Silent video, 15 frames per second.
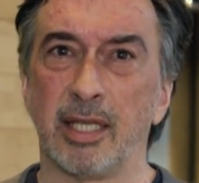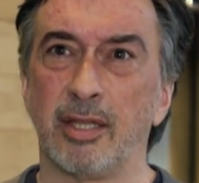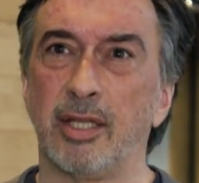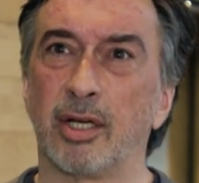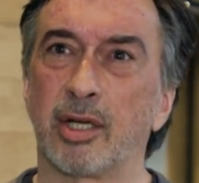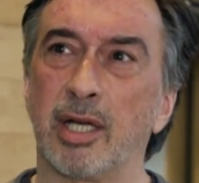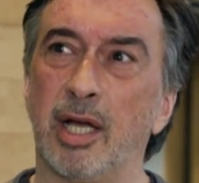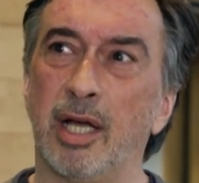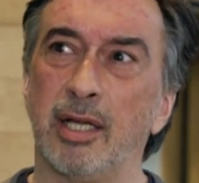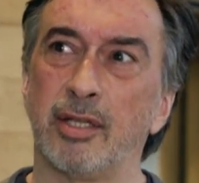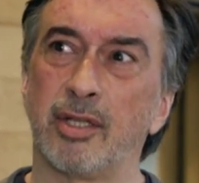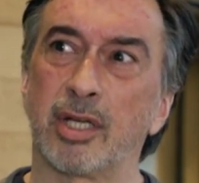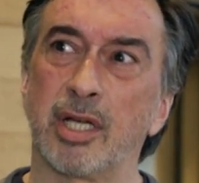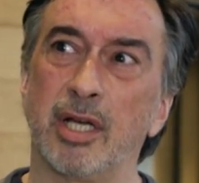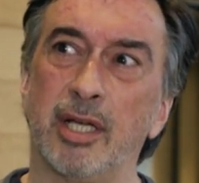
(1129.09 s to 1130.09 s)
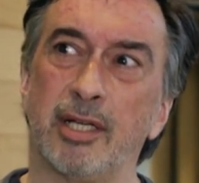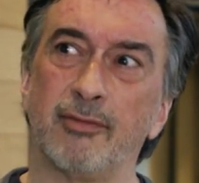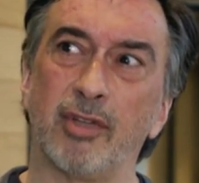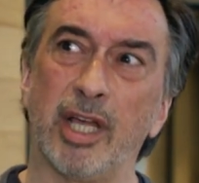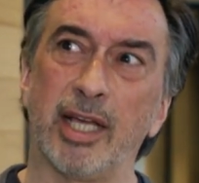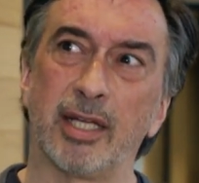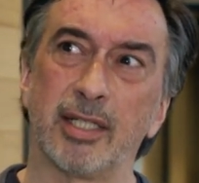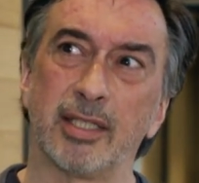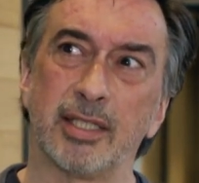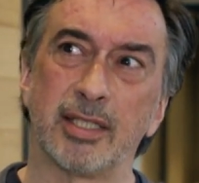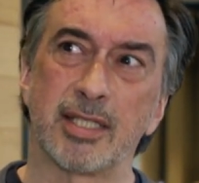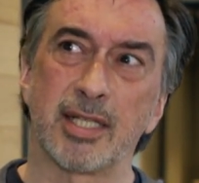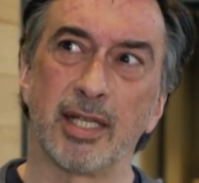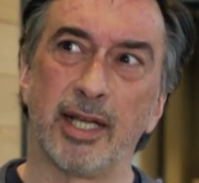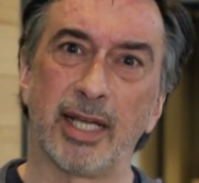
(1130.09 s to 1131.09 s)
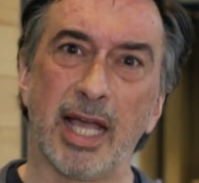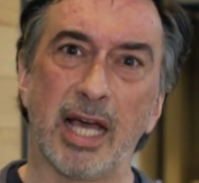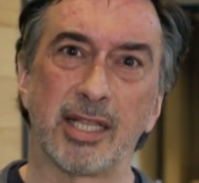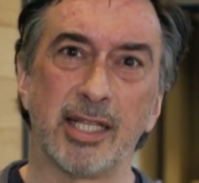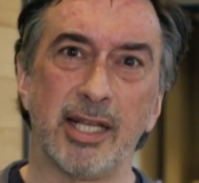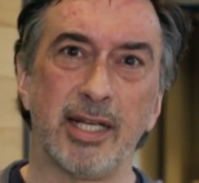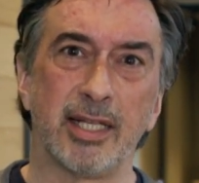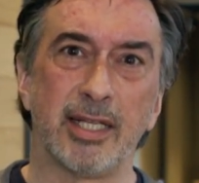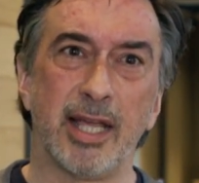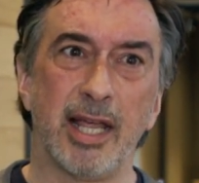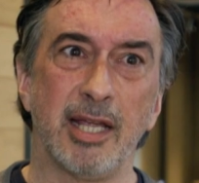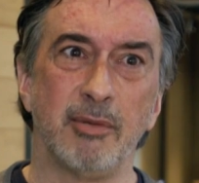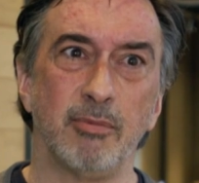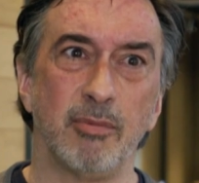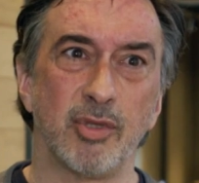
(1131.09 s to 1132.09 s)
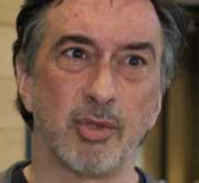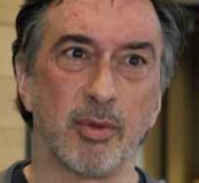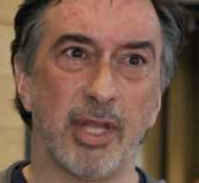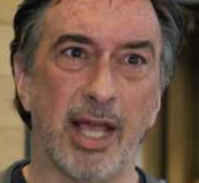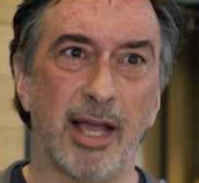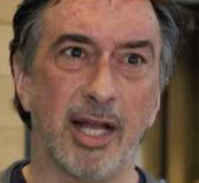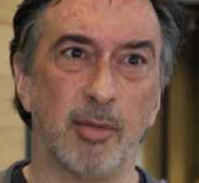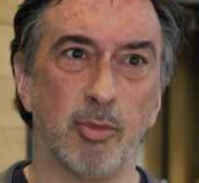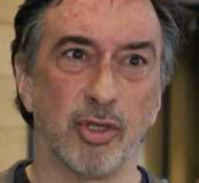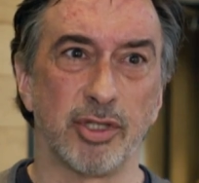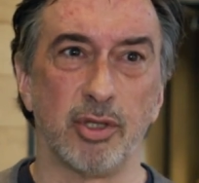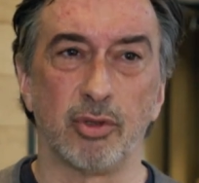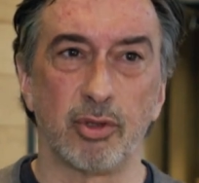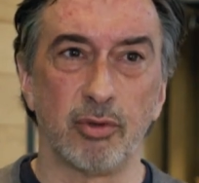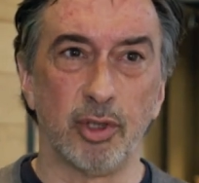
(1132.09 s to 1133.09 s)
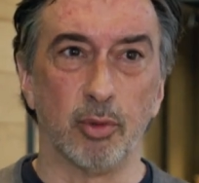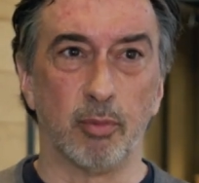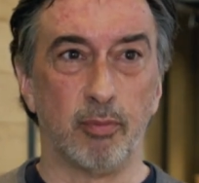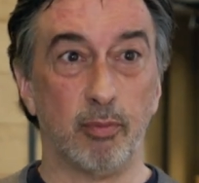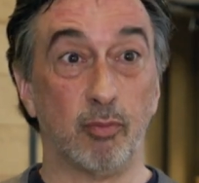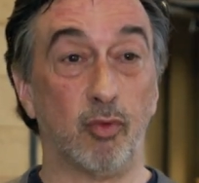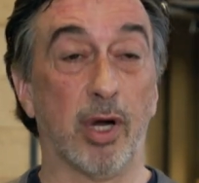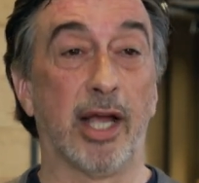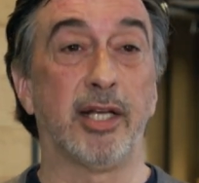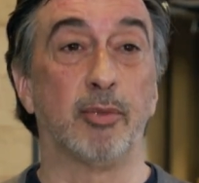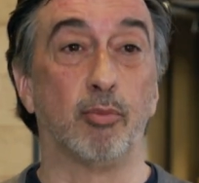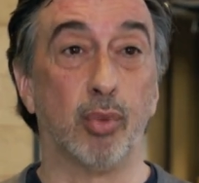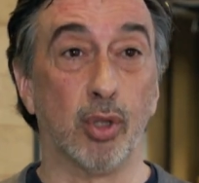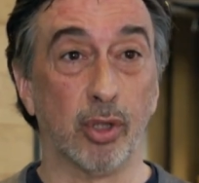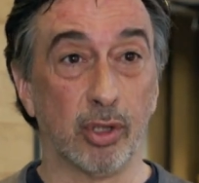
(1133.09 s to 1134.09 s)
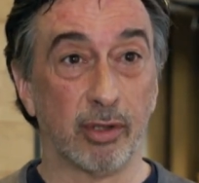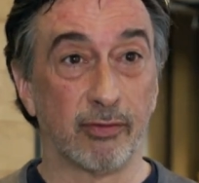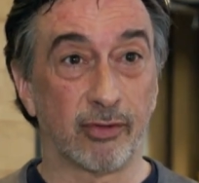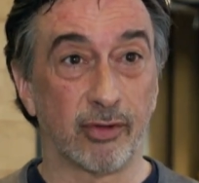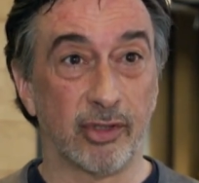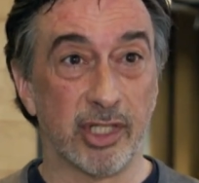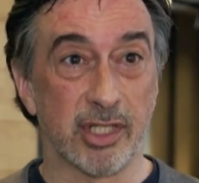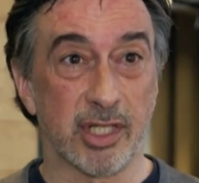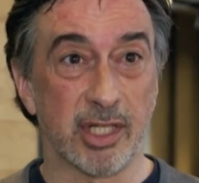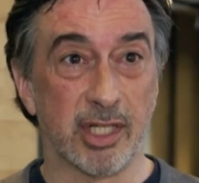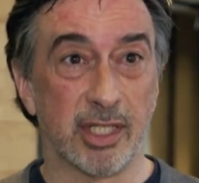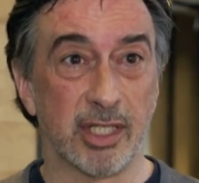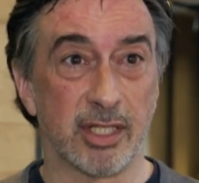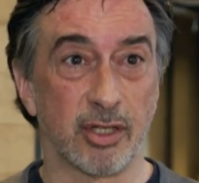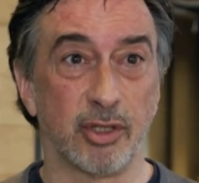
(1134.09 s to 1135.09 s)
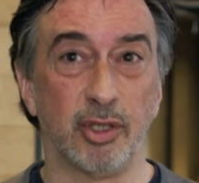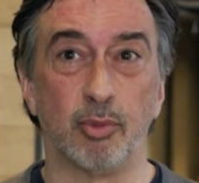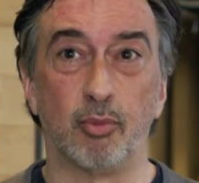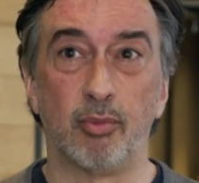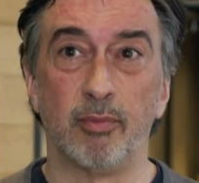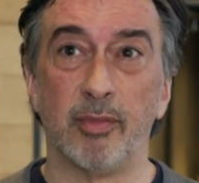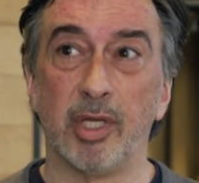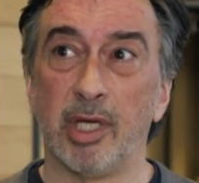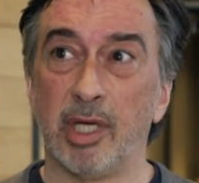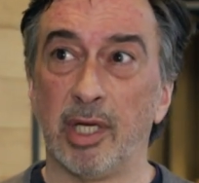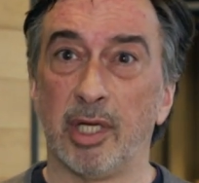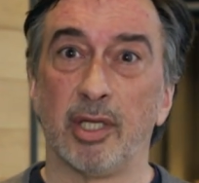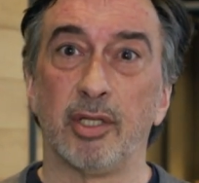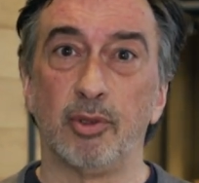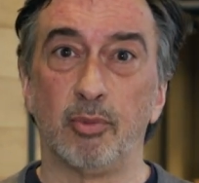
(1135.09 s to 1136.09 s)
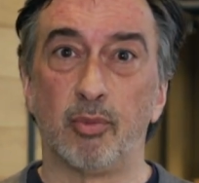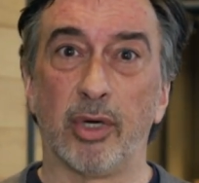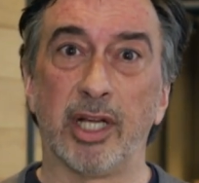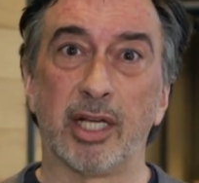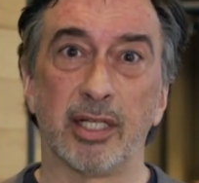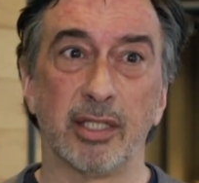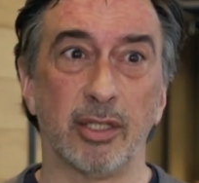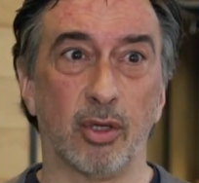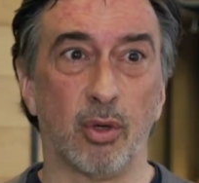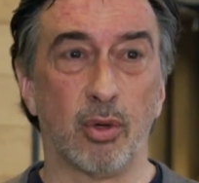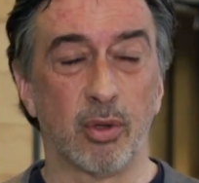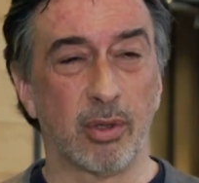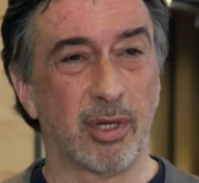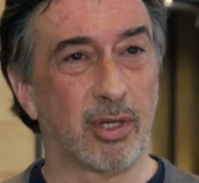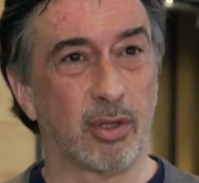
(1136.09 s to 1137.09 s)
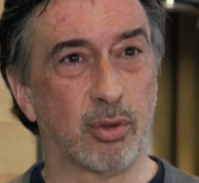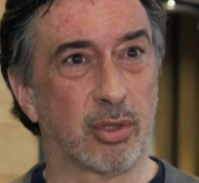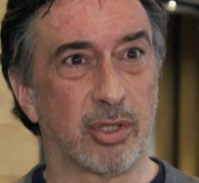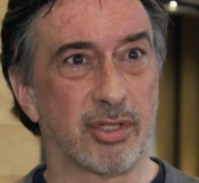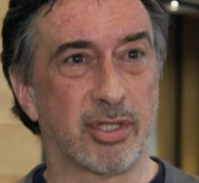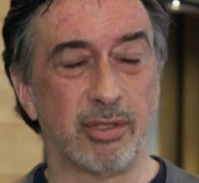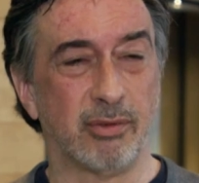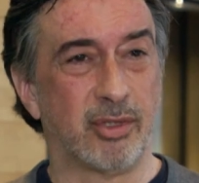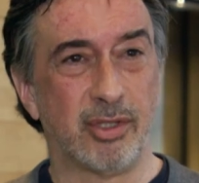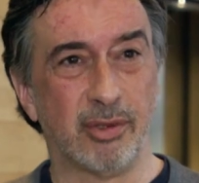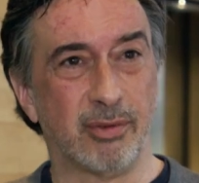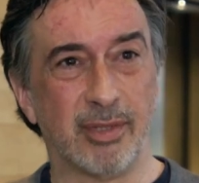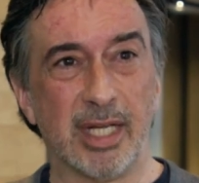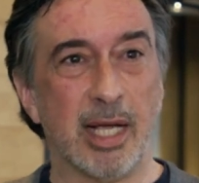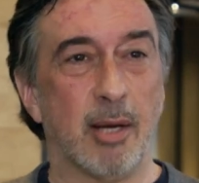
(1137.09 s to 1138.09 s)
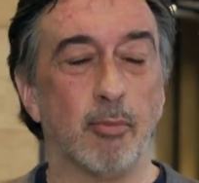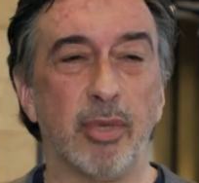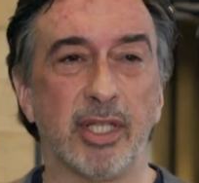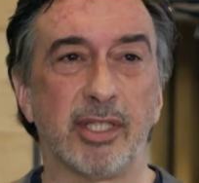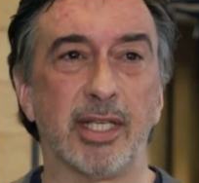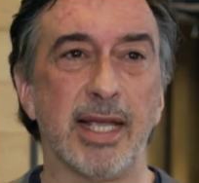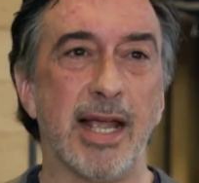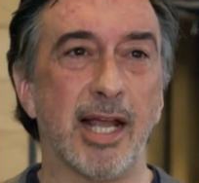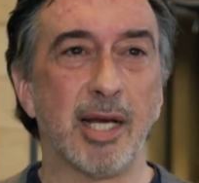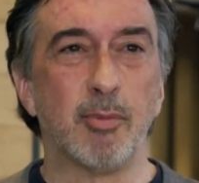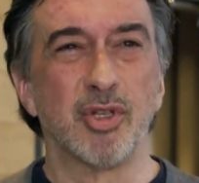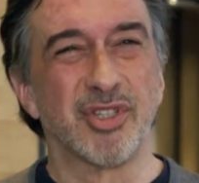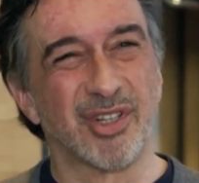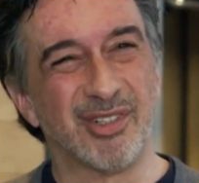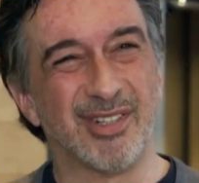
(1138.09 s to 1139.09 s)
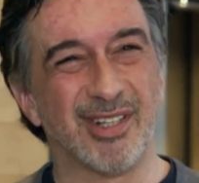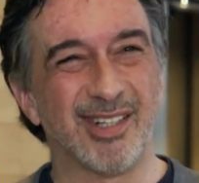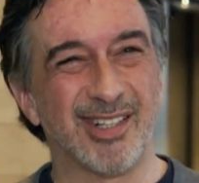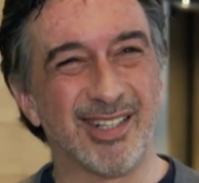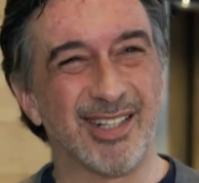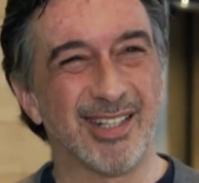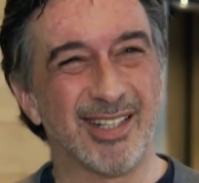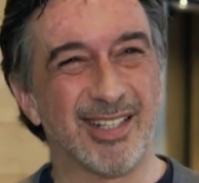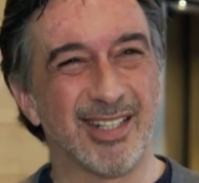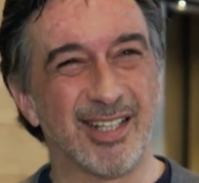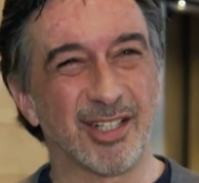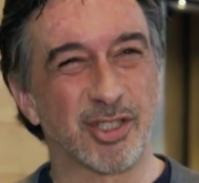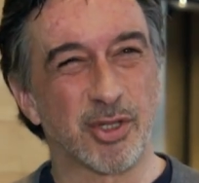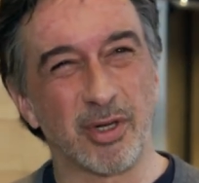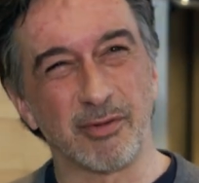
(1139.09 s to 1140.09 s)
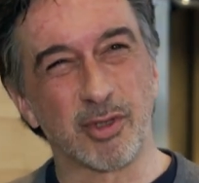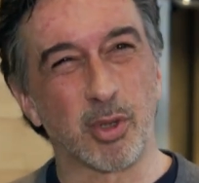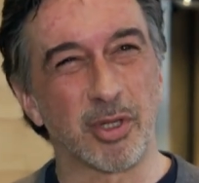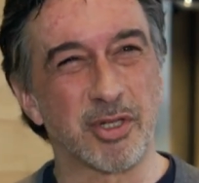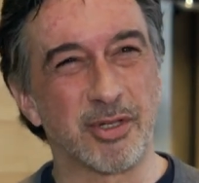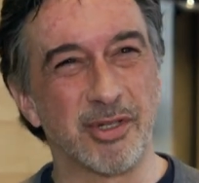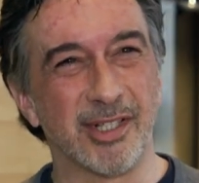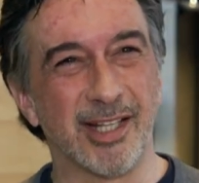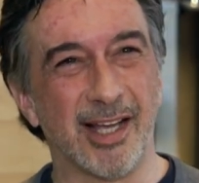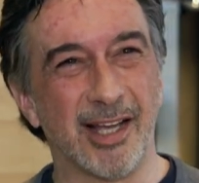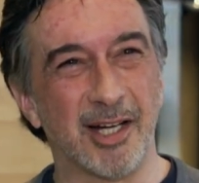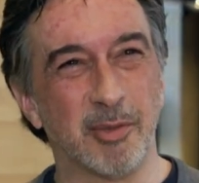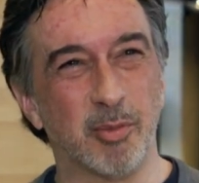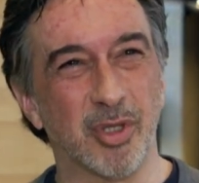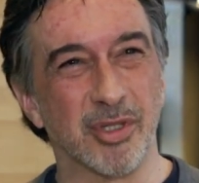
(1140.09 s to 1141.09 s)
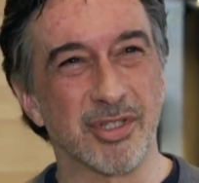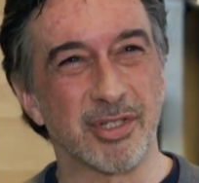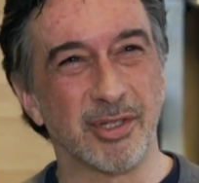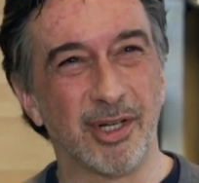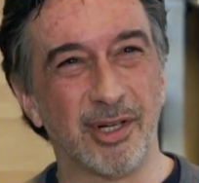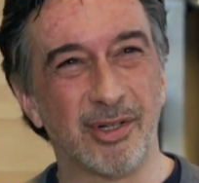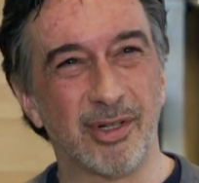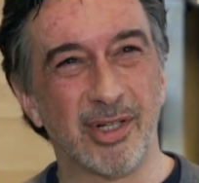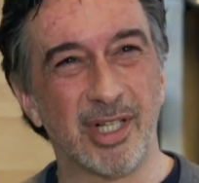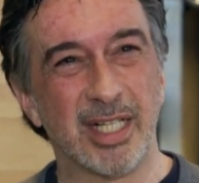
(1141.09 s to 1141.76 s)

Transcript: They're kind of like, it's like athletic games with animals. You ride a bull, for instance, or you break in a horse, you do. But the animals they're sort of torturing the animals, you know?